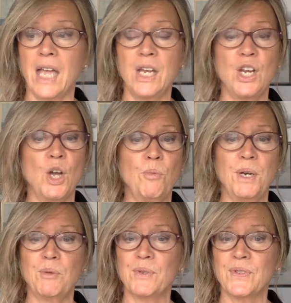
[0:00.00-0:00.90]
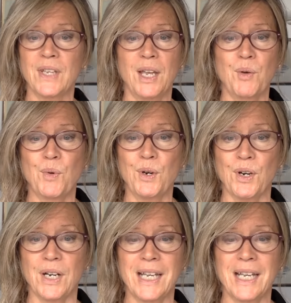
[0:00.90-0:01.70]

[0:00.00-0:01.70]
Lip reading: and nobody will say a word.